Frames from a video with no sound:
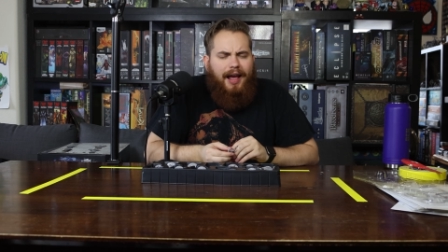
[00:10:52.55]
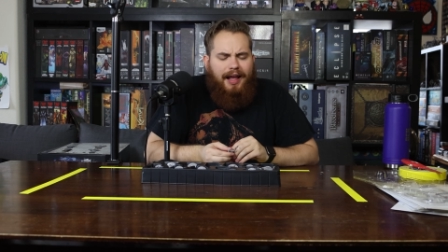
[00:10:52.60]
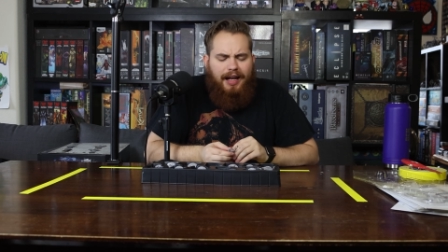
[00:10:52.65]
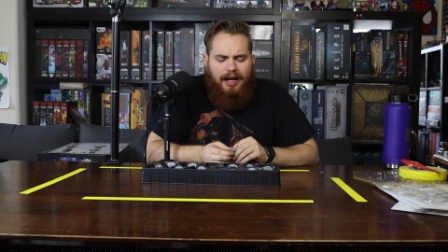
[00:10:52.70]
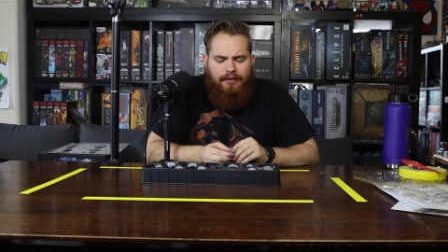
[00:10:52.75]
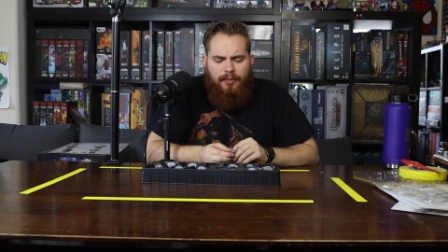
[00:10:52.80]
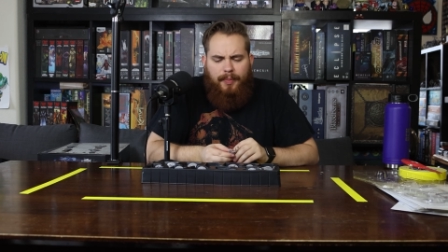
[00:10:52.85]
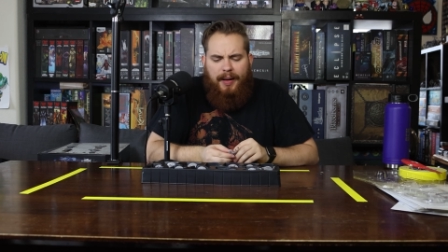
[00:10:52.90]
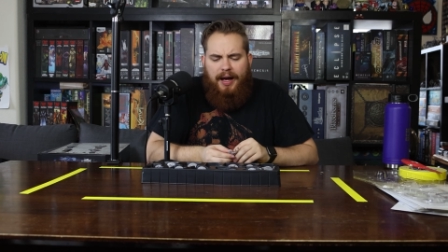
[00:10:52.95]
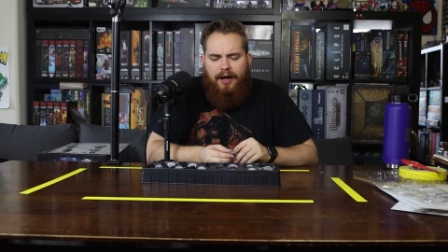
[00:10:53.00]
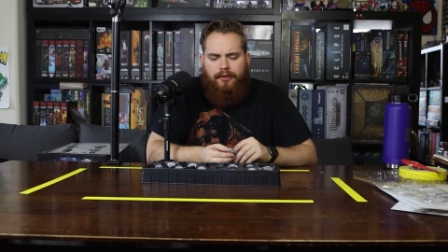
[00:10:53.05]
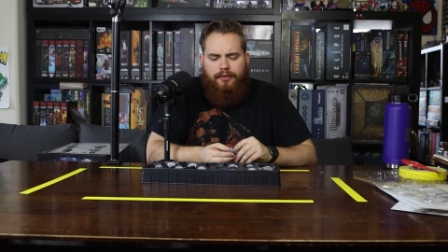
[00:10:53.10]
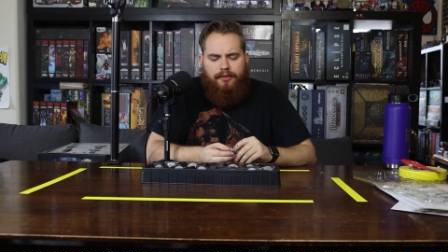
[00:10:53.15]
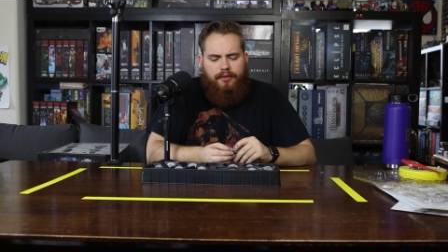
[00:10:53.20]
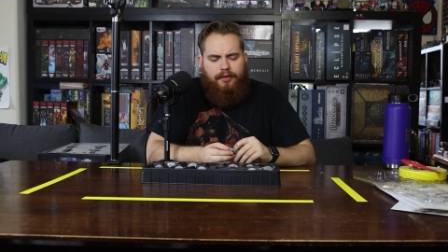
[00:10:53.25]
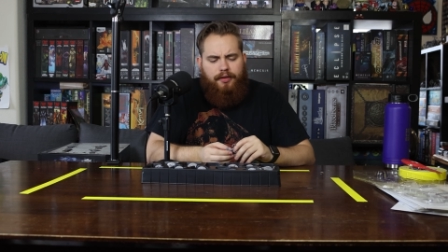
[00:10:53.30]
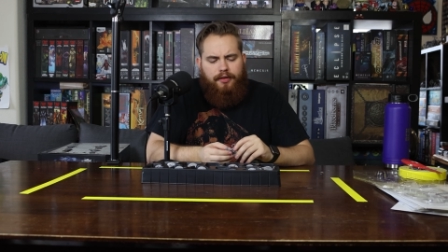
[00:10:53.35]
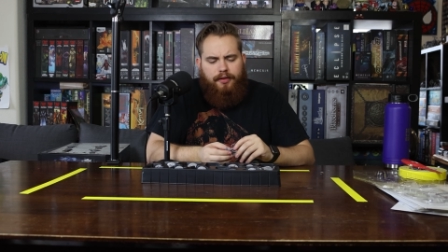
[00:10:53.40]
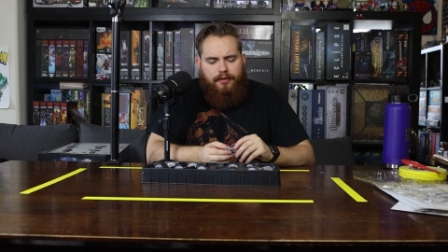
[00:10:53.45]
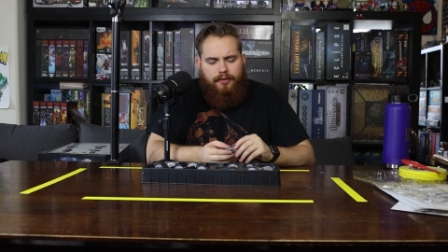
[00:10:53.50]
enough
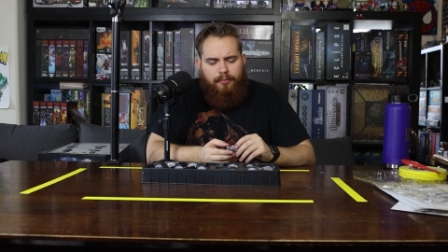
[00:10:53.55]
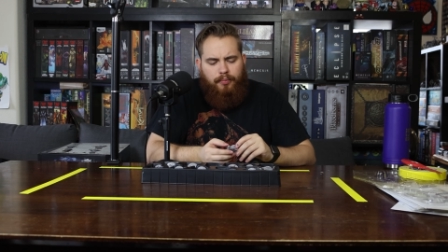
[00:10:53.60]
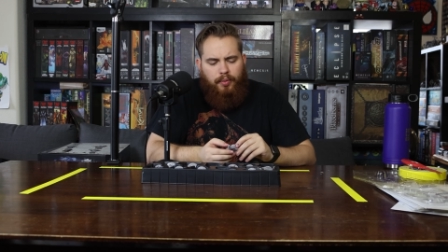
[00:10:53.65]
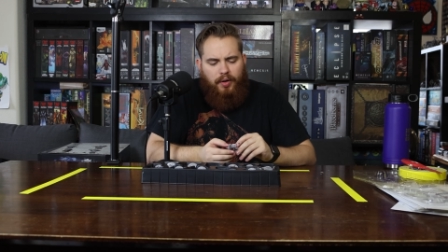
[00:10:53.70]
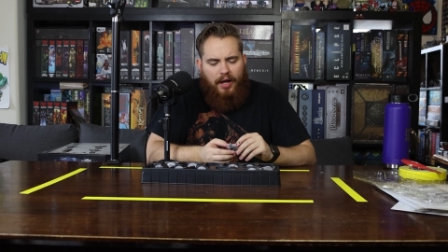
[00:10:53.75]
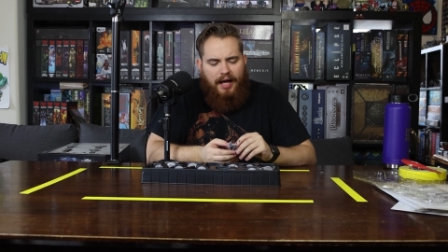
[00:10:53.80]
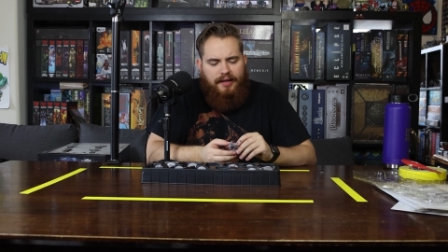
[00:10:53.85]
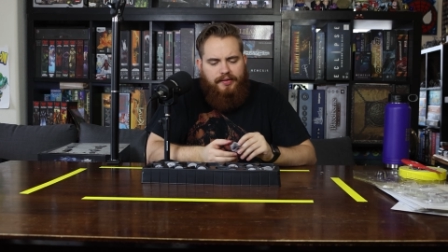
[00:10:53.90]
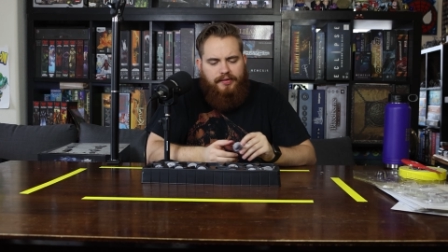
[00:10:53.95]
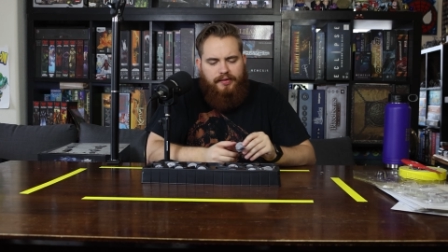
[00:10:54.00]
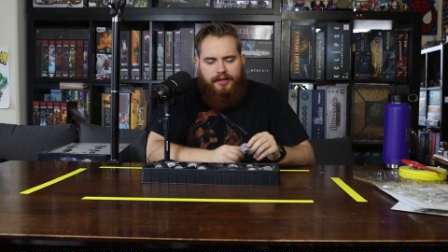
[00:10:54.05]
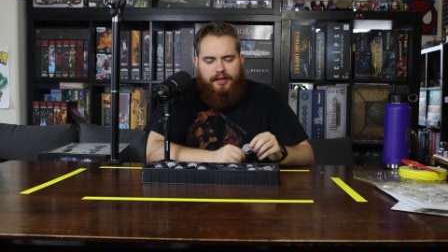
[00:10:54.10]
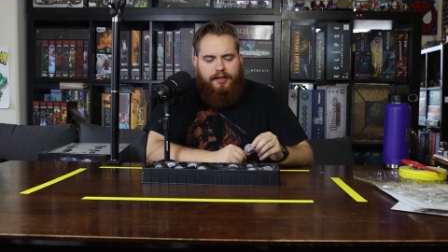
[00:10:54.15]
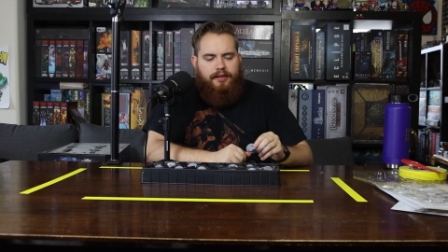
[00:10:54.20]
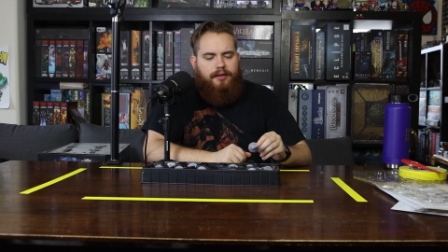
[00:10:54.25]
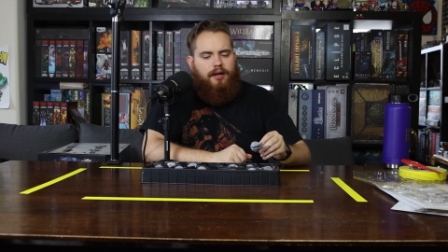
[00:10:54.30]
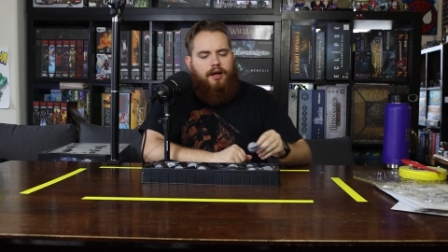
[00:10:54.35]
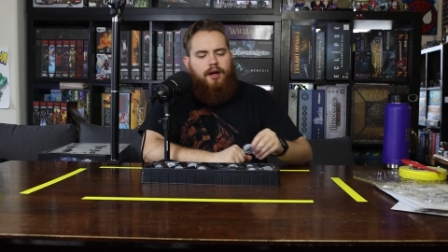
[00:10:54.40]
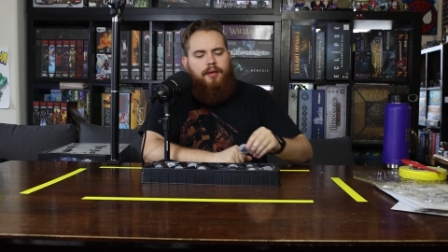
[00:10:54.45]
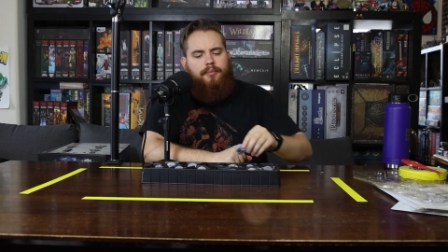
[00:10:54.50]
about the
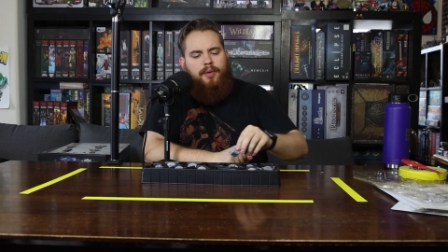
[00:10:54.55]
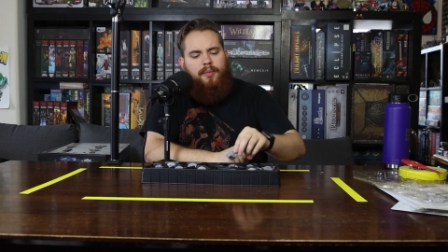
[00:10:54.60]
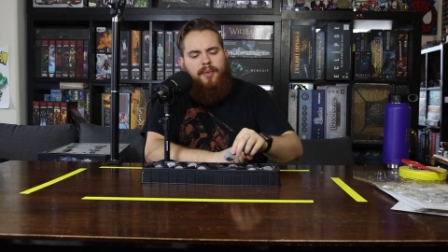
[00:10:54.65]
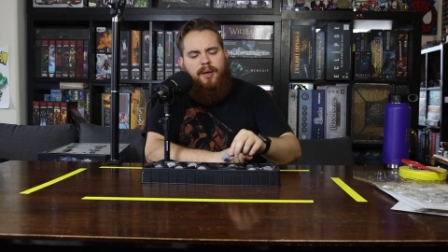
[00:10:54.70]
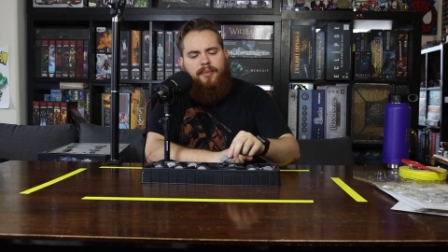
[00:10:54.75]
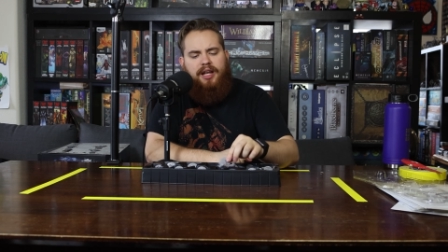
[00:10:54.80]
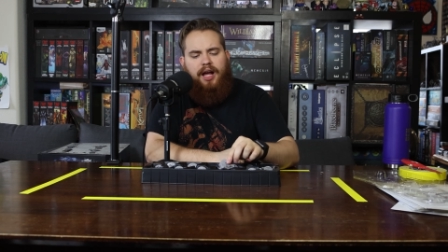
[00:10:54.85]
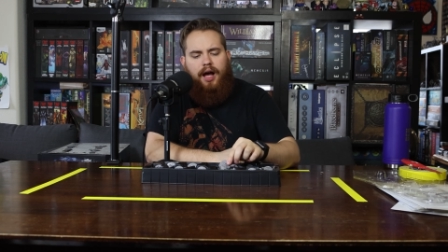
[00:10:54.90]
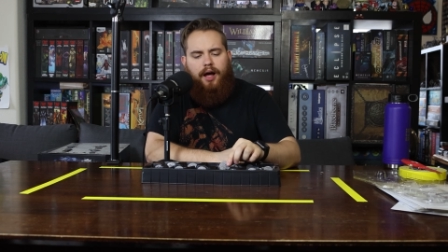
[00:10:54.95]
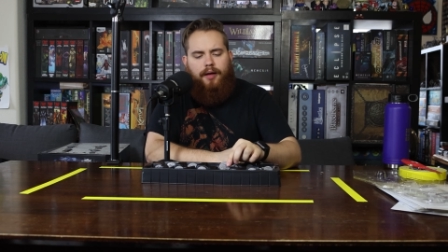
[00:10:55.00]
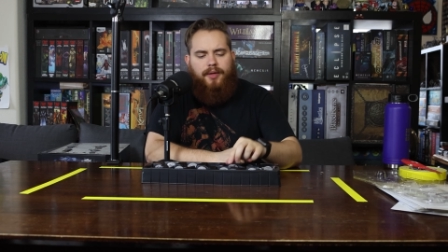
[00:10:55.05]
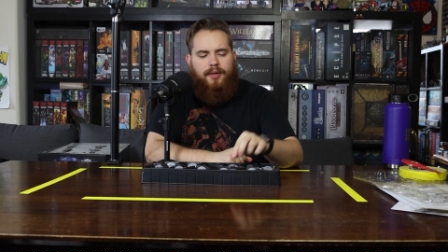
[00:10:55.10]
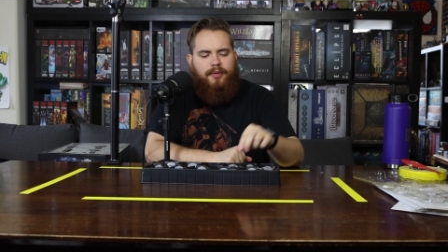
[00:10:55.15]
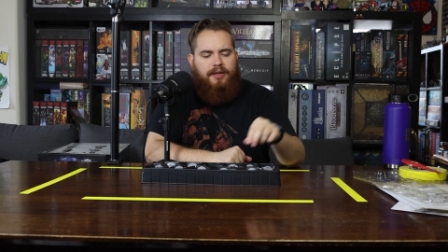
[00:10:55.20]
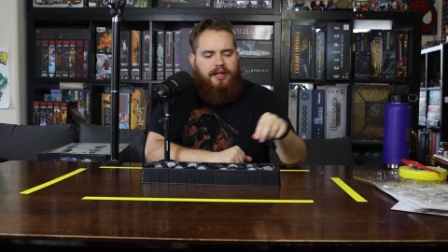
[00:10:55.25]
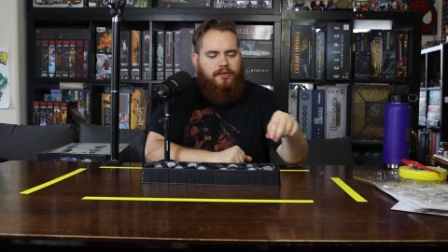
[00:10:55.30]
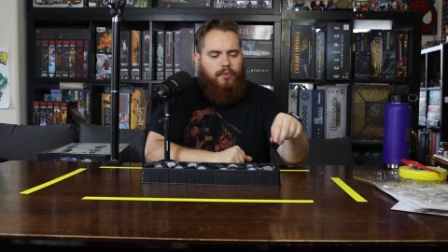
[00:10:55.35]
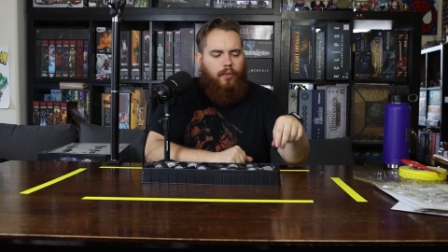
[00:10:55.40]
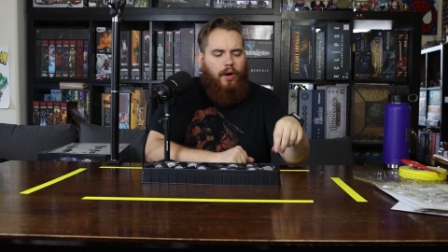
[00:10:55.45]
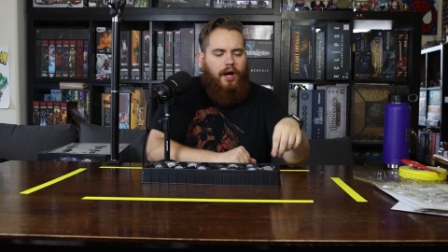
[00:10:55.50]
plastic, um, but maybe not.
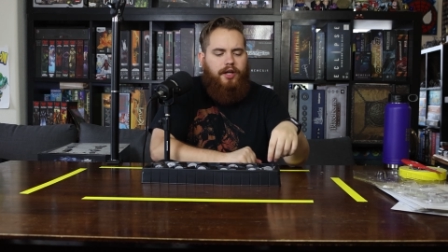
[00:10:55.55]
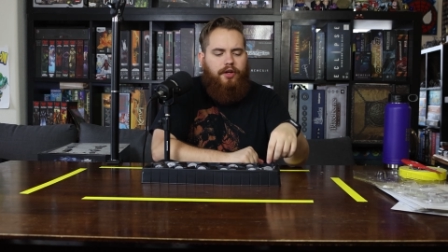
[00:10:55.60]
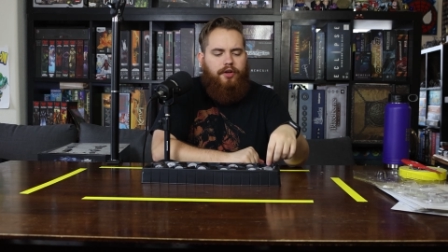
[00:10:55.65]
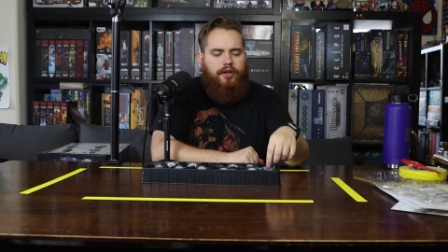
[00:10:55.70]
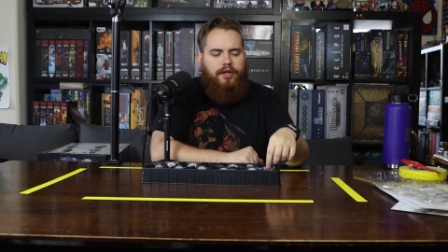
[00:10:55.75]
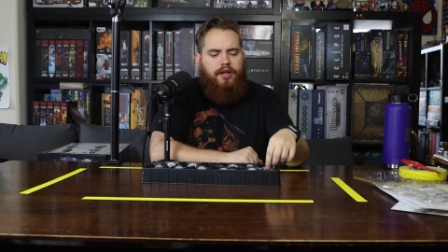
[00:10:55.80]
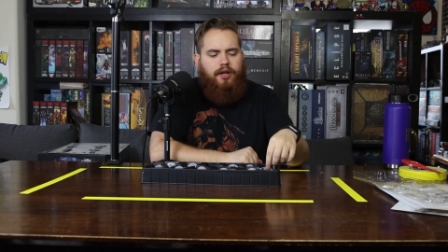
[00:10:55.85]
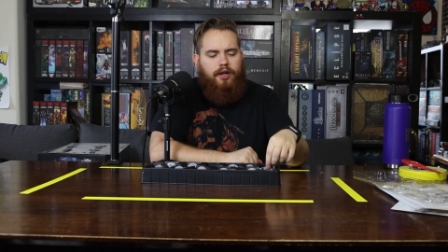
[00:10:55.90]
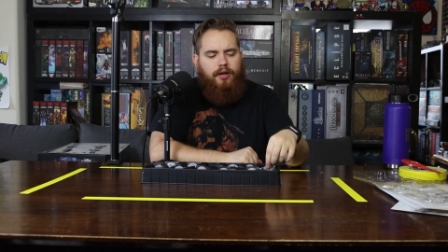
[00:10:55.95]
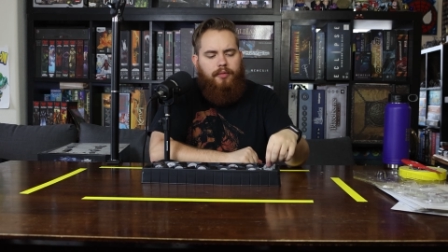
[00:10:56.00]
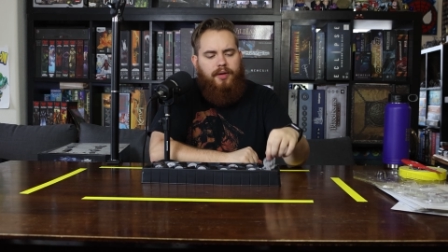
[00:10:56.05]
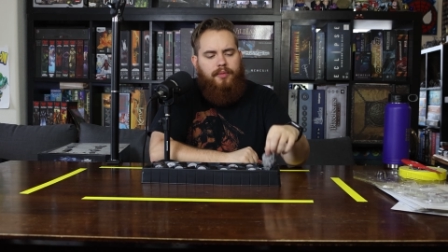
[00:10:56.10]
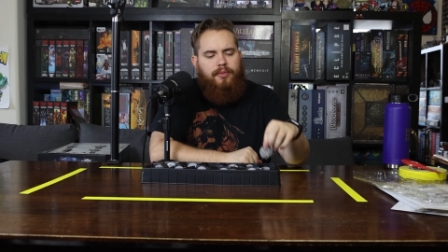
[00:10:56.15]
Maybe that's why you're here.